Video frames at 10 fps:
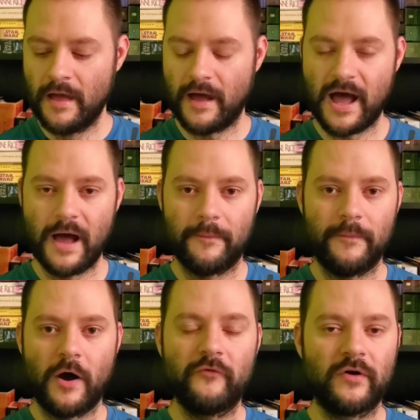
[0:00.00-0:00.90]
Uh,
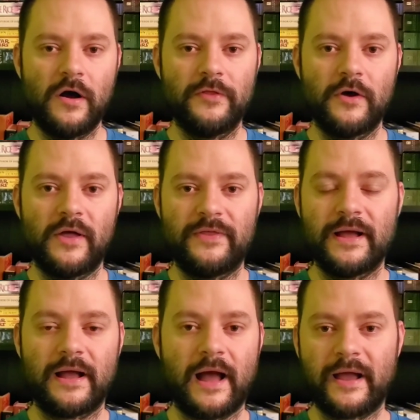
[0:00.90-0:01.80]
overall, though, I think
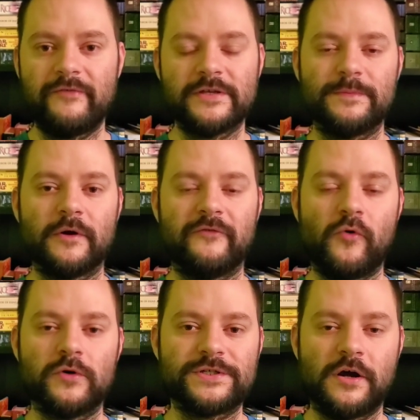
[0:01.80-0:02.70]
I, I, gave this book a
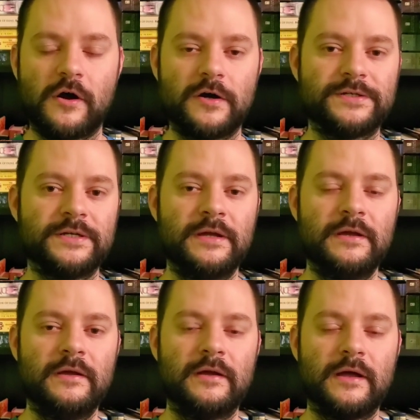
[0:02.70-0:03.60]
four stars,
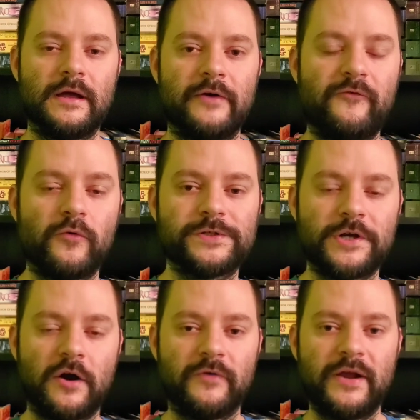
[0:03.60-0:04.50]
uh, four
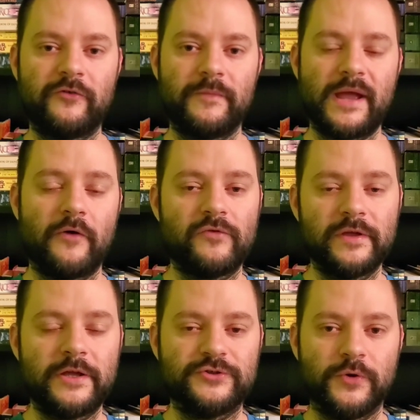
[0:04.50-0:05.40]
star read for me. I
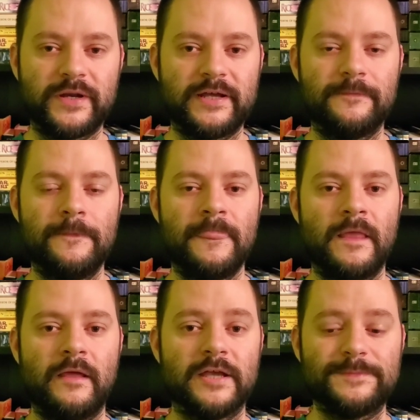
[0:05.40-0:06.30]
really enjoyed it,
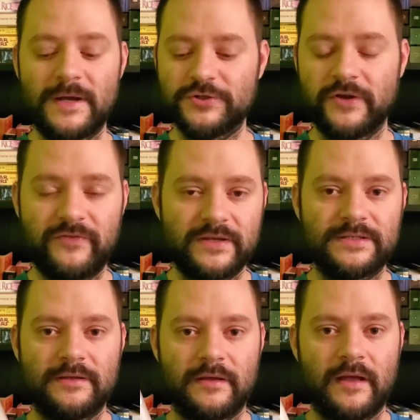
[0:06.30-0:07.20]
especially if
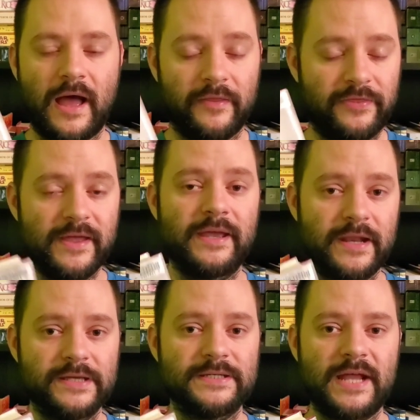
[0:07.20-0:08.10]
this I think it
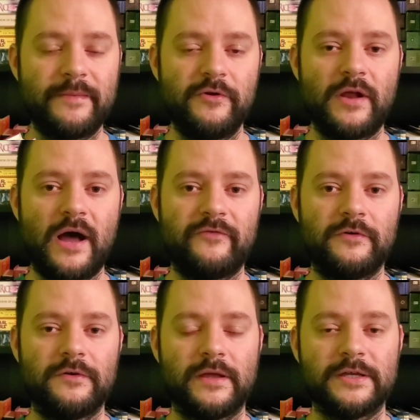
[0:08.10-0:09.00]
is a debut
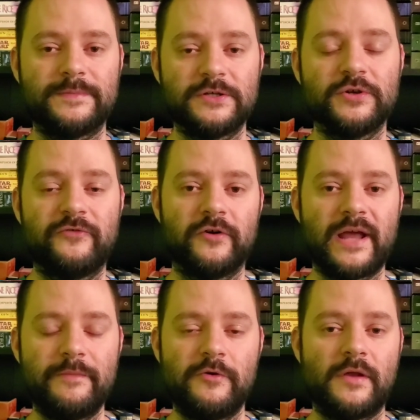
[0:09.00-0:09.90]
novel, especially for a
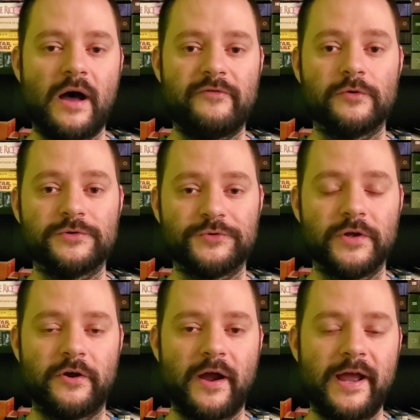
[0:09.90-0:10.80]
debut novel. It was
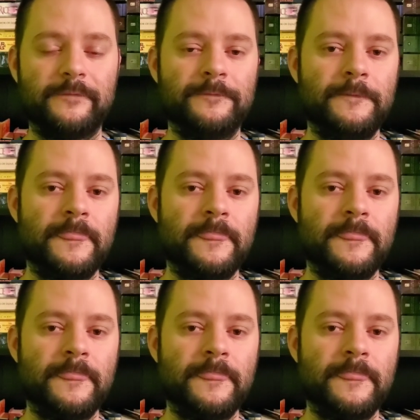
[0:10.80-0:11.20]
really great.